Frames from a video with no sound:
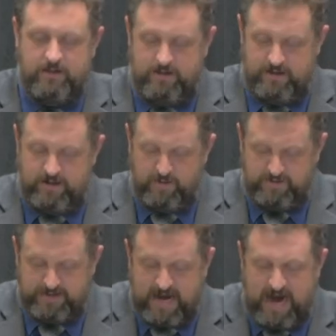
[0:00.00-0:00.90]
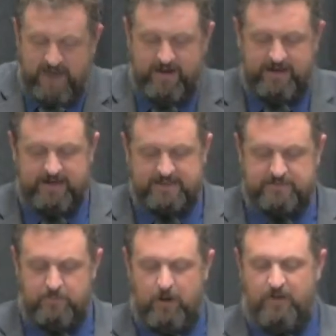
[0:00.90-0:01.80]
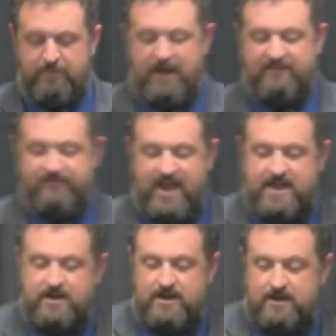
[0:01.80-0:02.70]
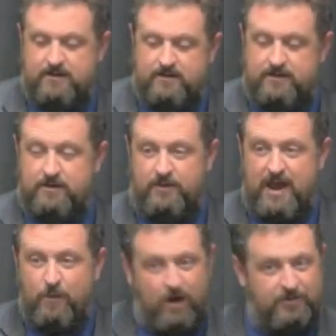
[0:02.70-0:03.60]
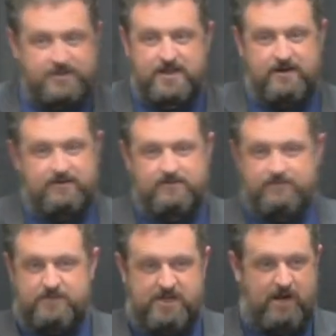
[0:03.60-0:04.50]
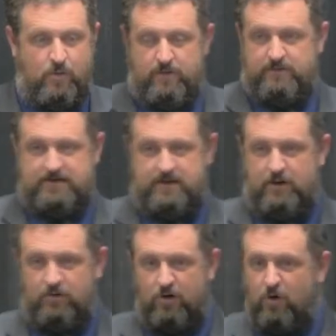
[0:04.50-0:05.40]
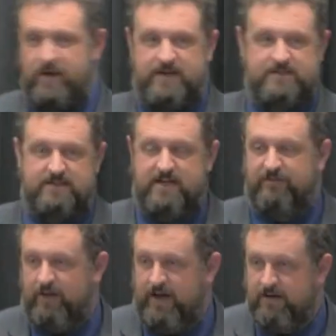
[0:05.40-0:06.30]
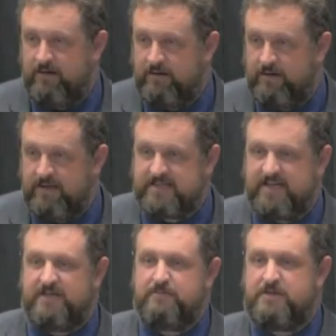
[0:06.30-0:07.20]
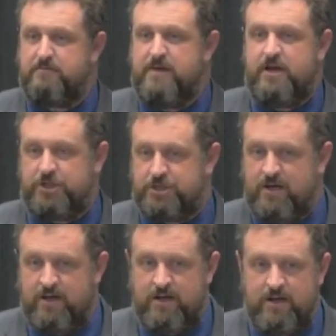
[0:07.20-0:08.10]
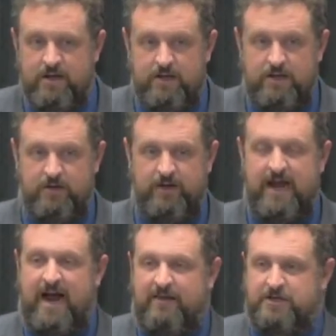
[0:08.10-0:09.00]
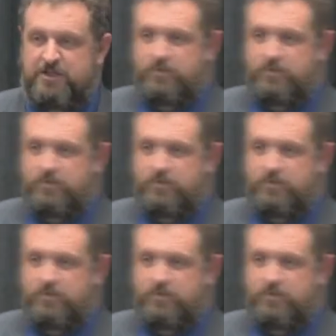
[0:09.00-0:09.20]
You know, but the guy that gets wealth by vanity, you know, that wealth is going to take, you know, grow wings and take flight. It's going to diminish. You know, the guy that just